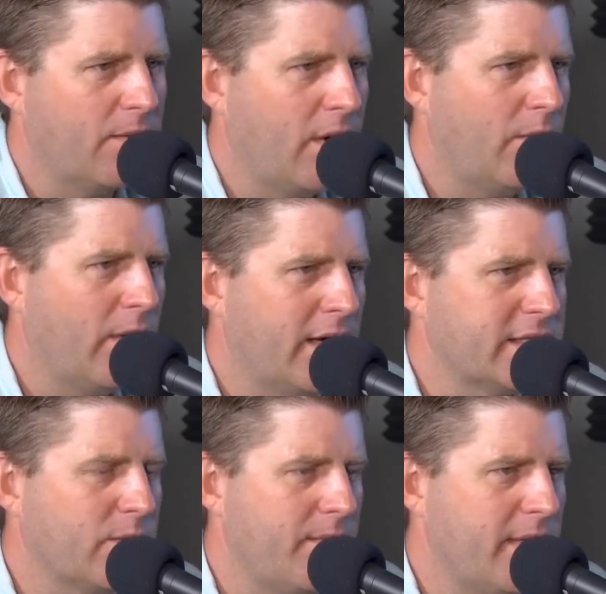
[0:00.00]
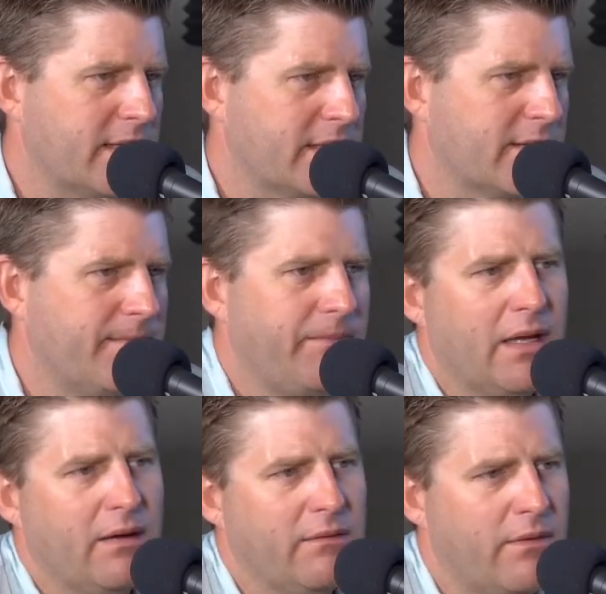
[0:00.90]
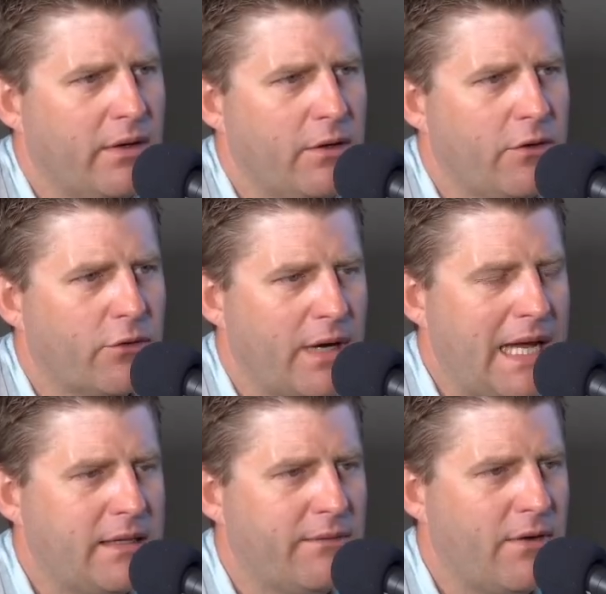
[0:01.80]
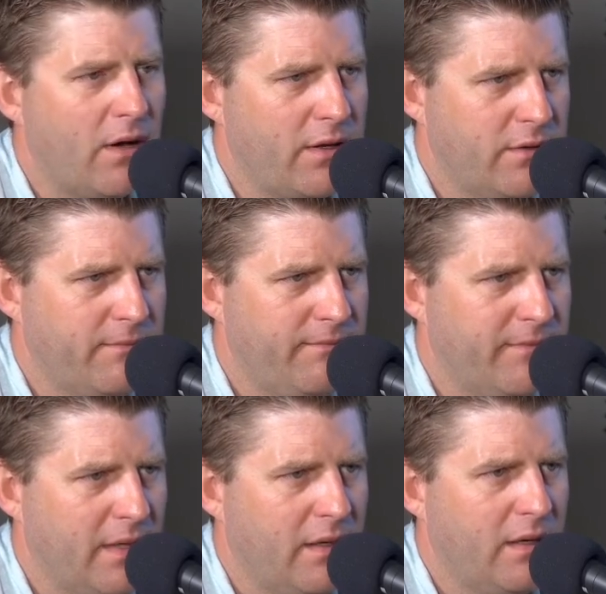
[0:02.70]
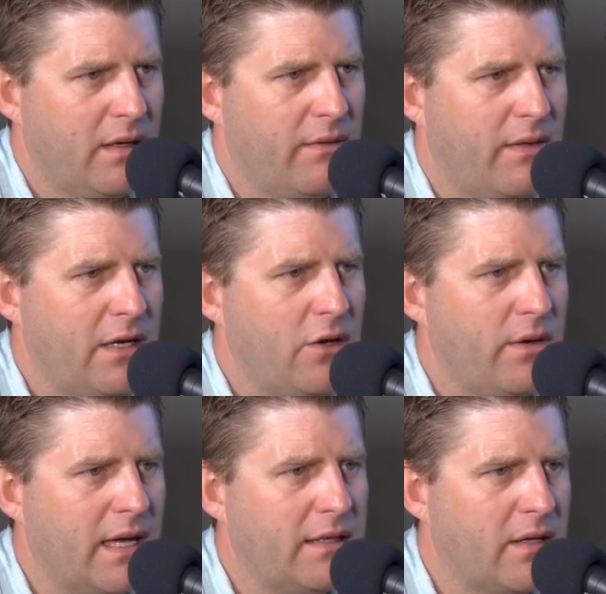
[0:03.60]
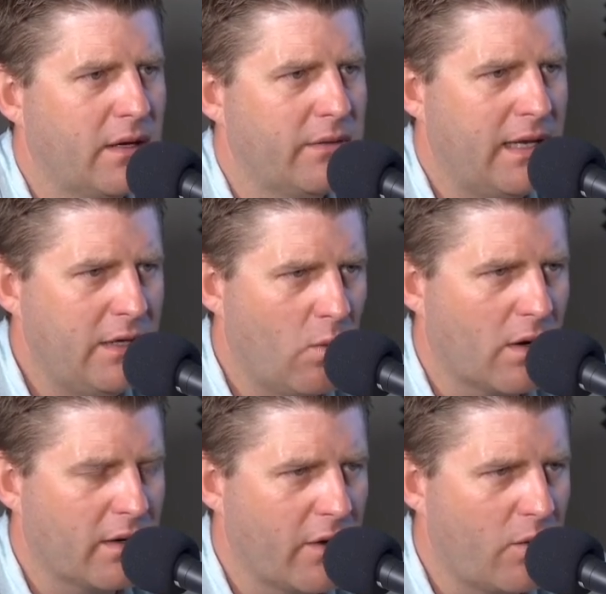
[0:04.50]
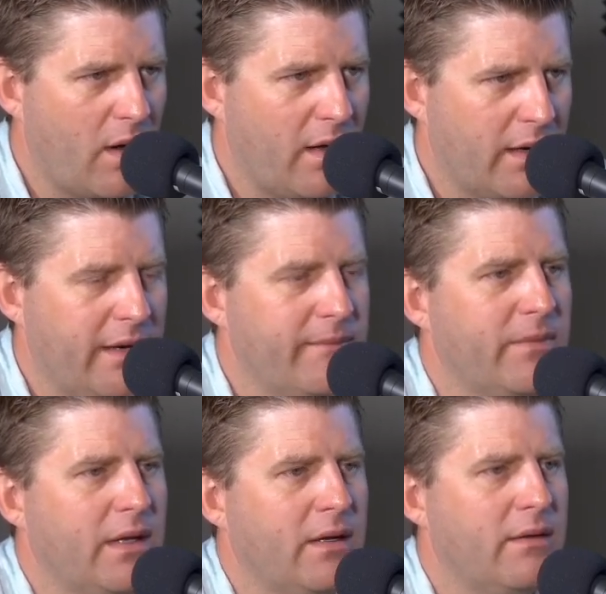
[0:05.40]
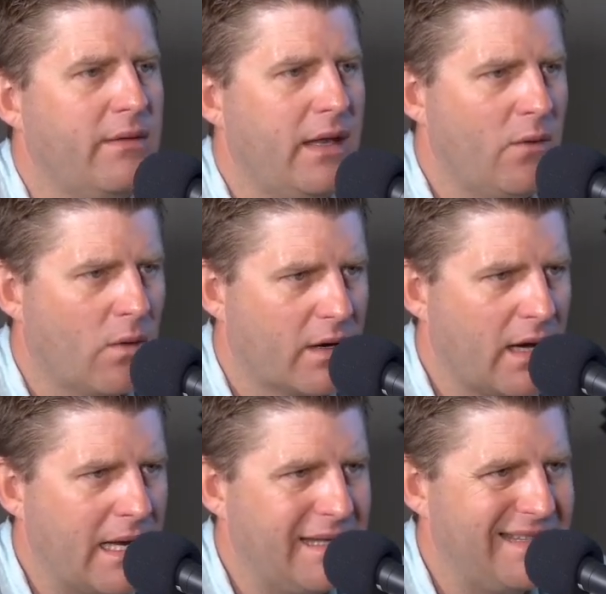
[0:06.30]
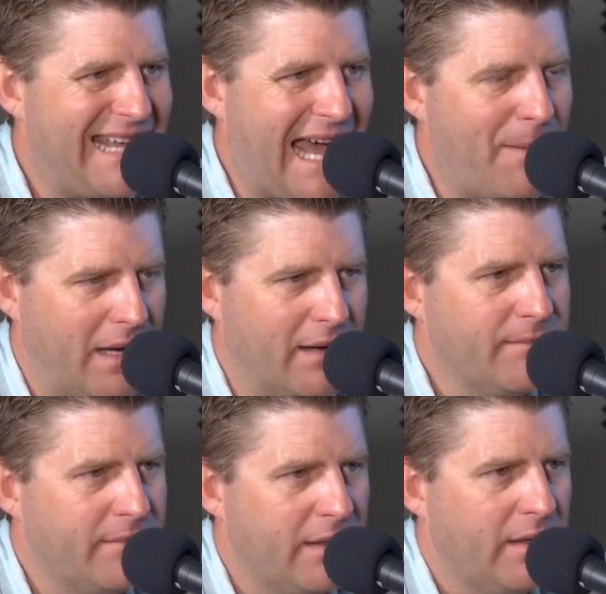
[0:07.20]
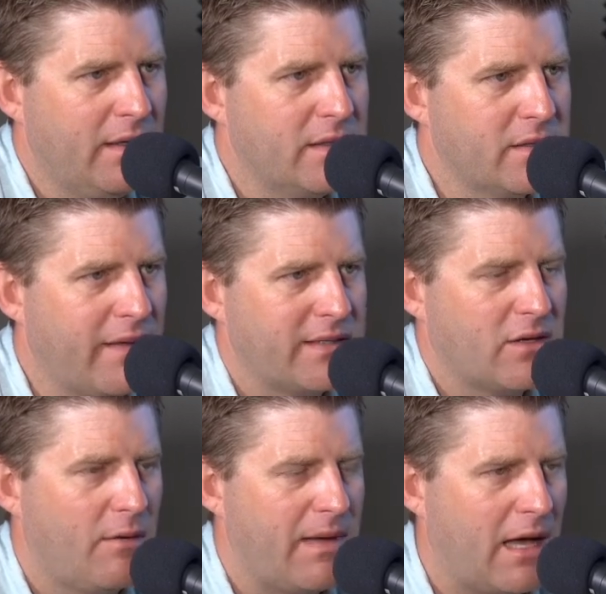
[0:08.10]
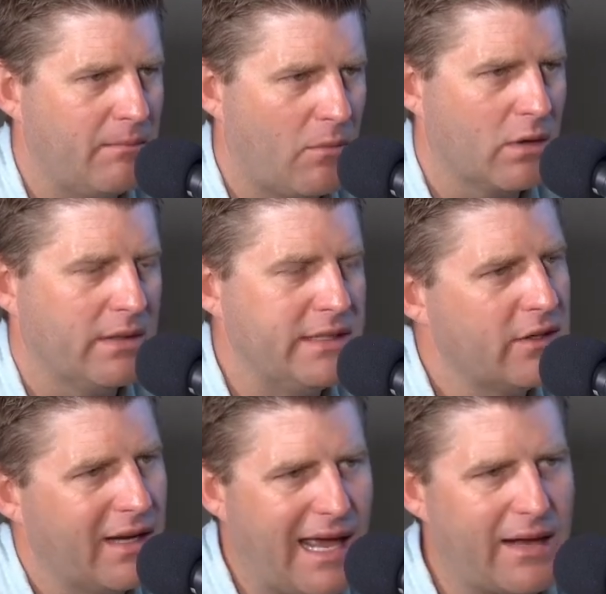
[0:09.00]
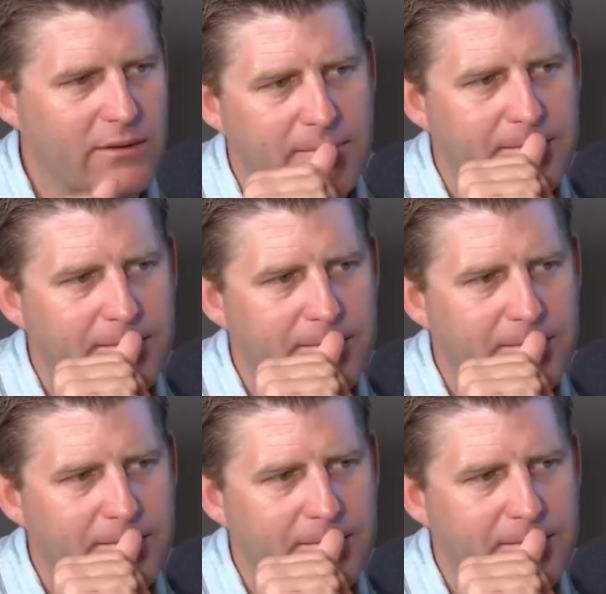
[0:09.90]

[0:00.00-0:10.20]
What what else do we miss? Well, you create the volume. Yeah, create the volume. Then uh, you get the then you work on the quality. Then you work on capping. Yeah. So that's all about more leads than you can handle.